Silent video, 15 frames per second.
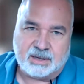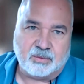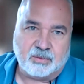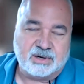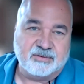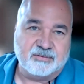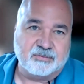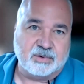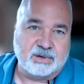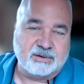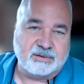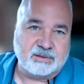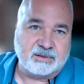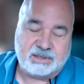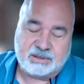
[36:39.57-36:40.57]
one
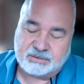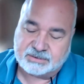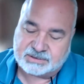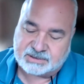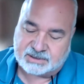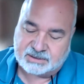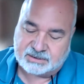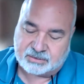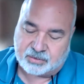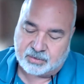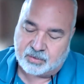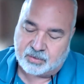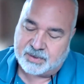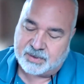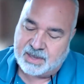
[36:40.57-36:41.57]
of the leaders in the
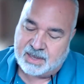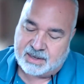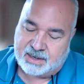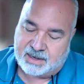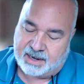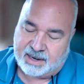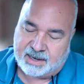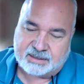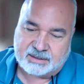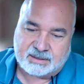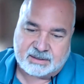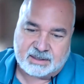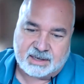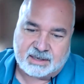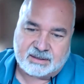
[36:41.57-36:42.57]
group
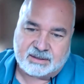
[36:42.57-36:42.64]
and